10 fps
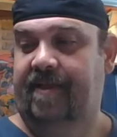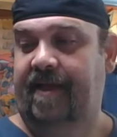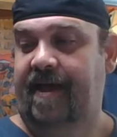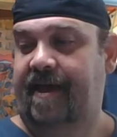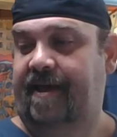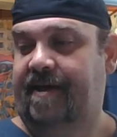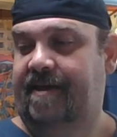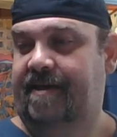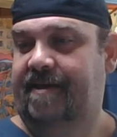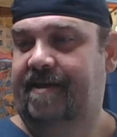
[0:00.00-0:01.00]
Playing.
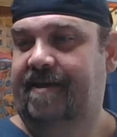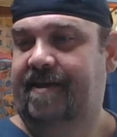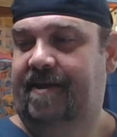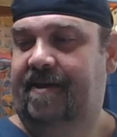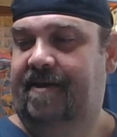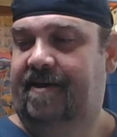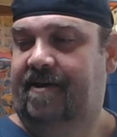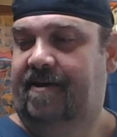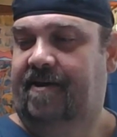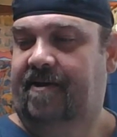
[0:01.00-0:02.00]

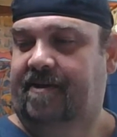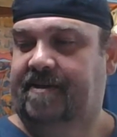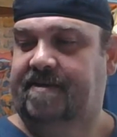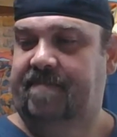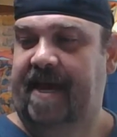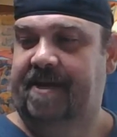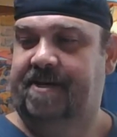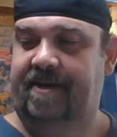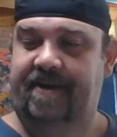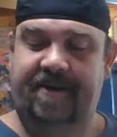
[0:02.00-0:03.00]
Hulk
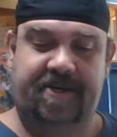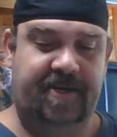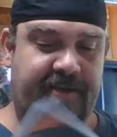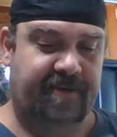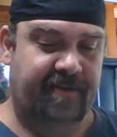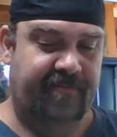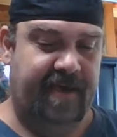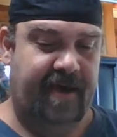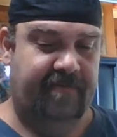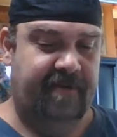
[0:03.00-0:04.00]
smashing the shield of
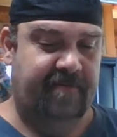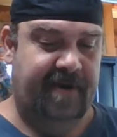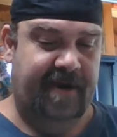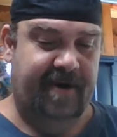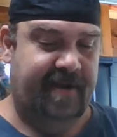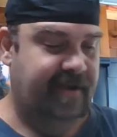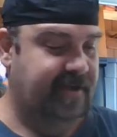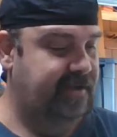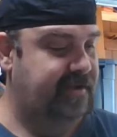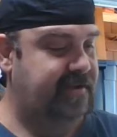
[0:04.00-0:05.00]
Captain America.